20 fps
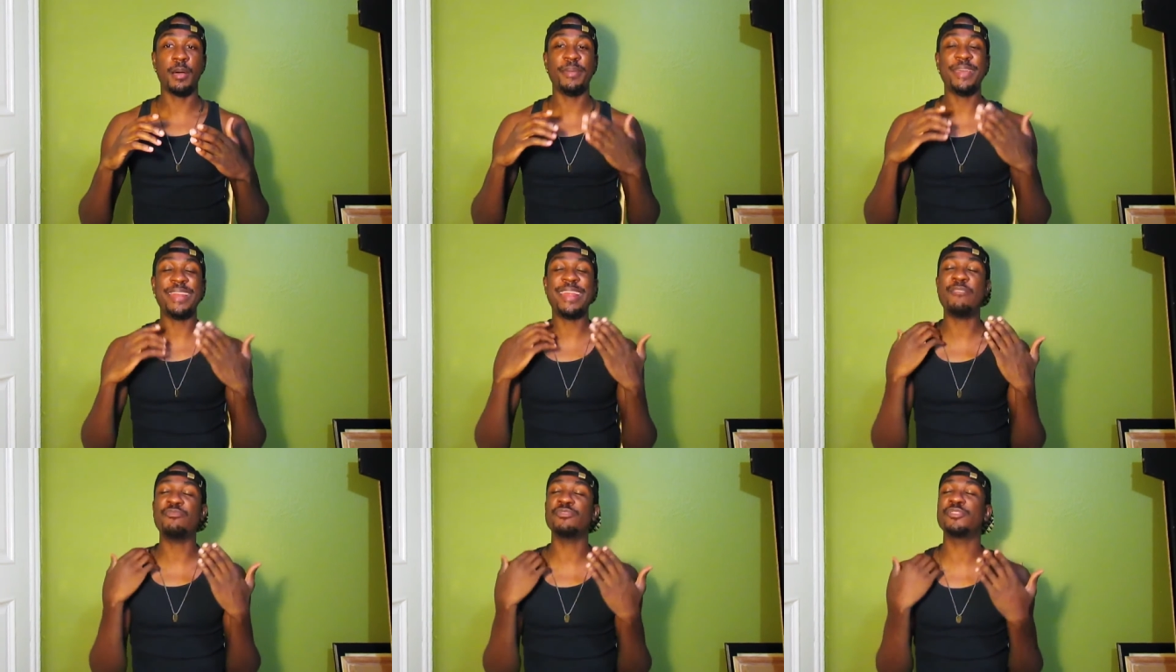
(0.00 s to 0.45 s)

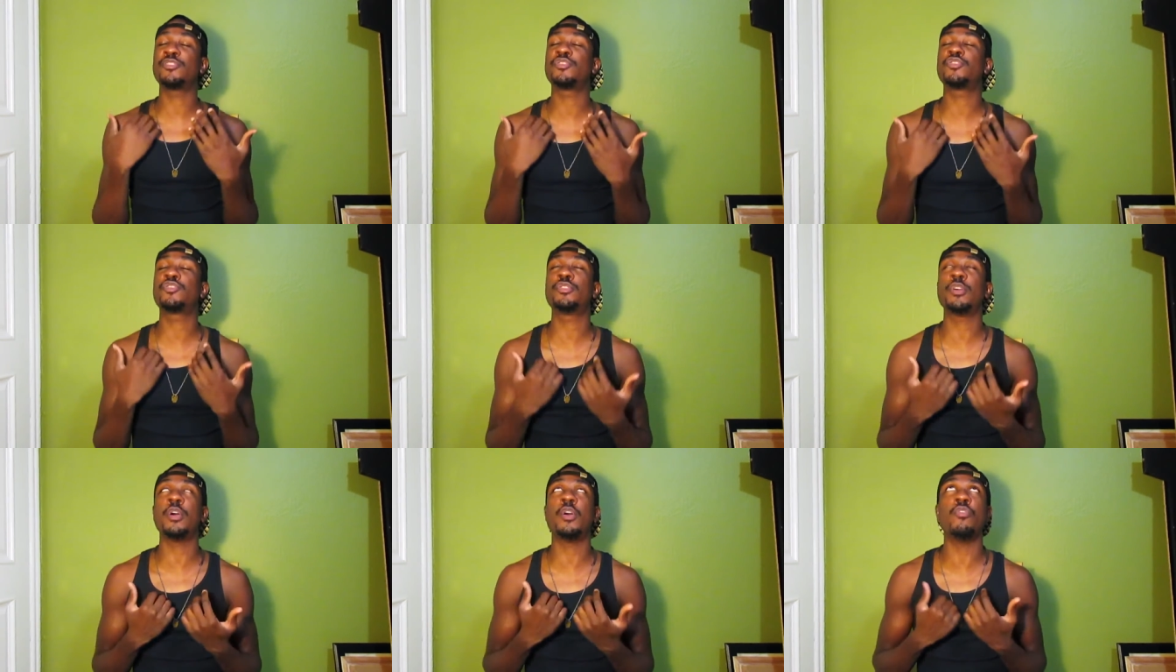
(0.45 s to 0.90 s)
And I was
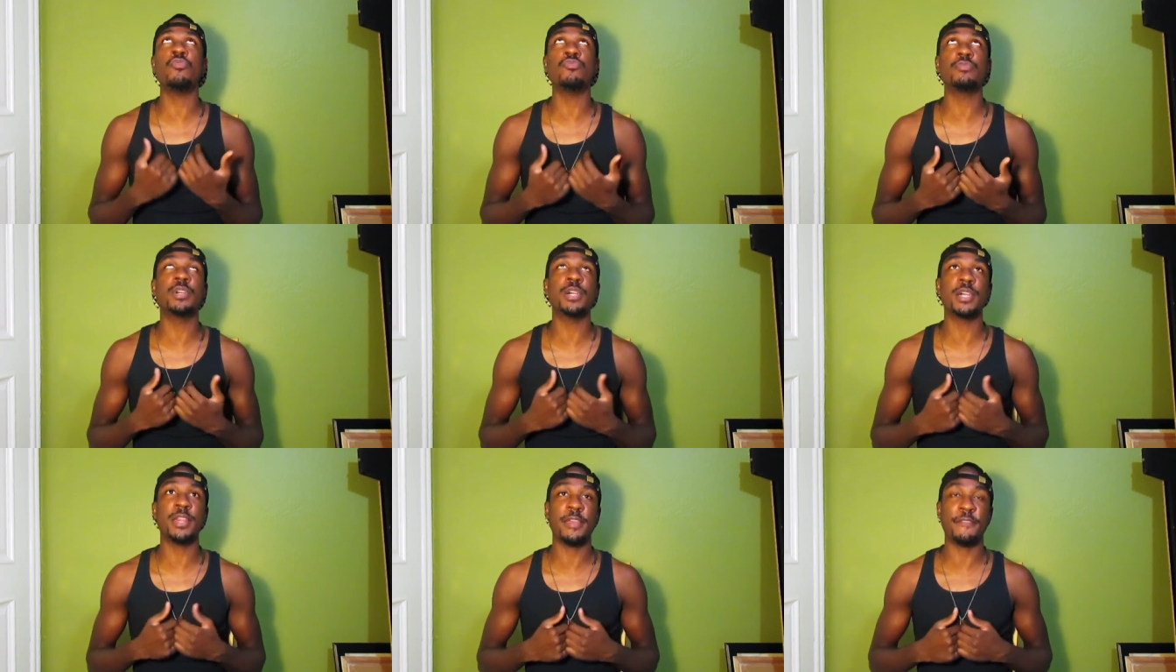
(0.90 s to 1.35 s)
so
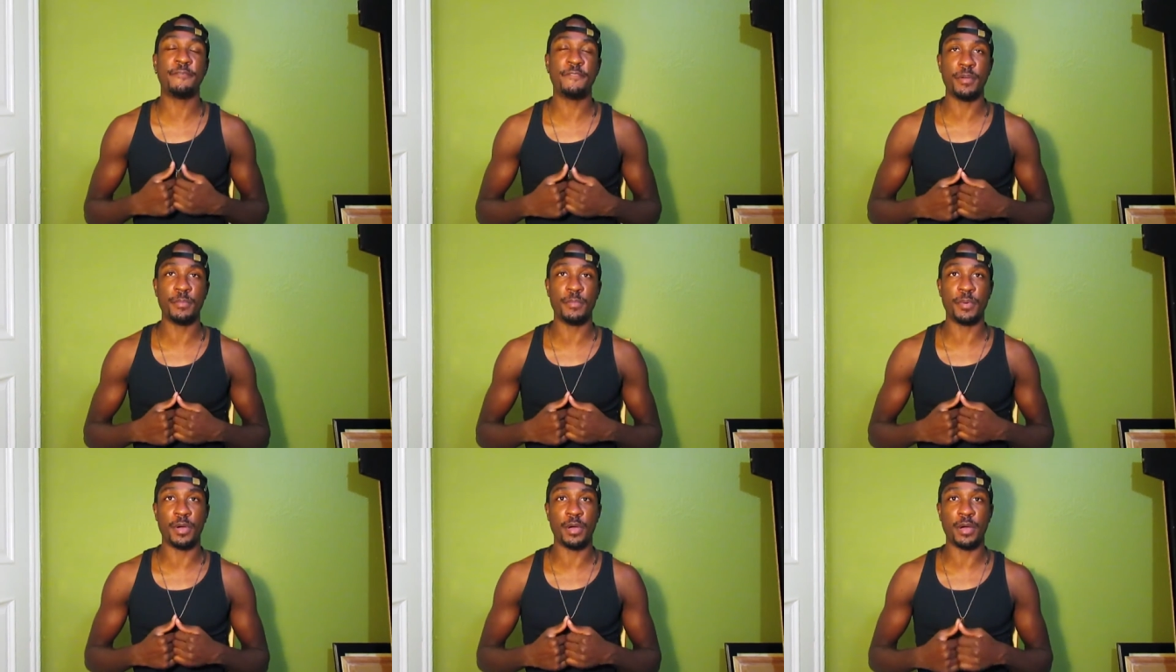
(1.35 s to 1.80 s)
good at
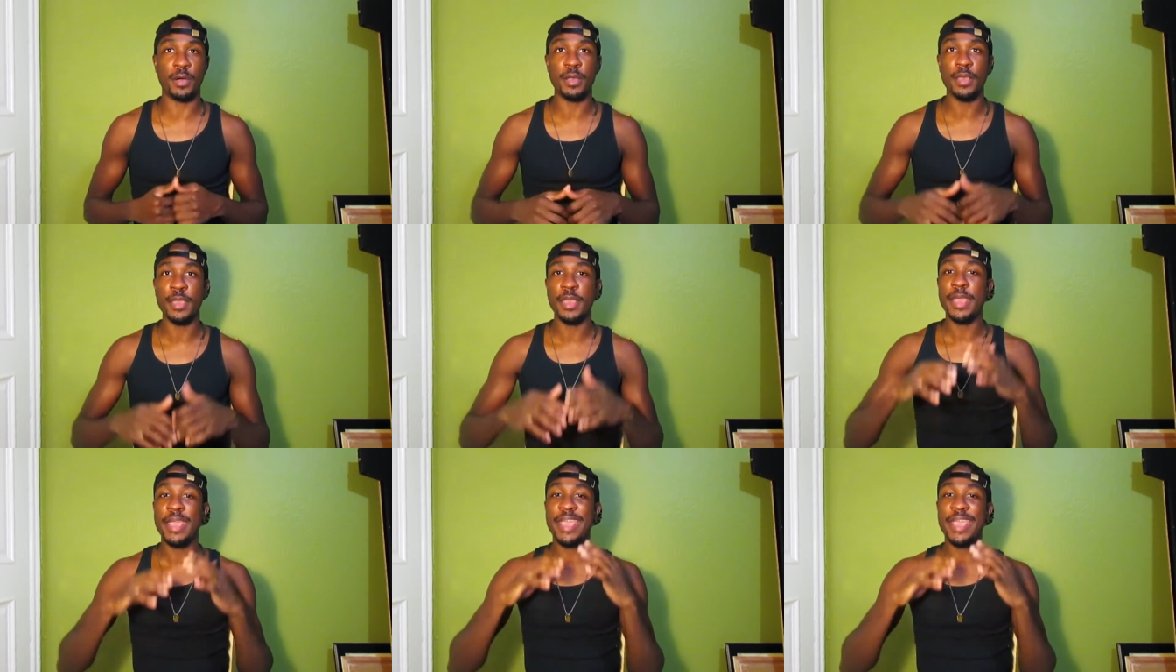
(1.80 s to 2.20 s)
football.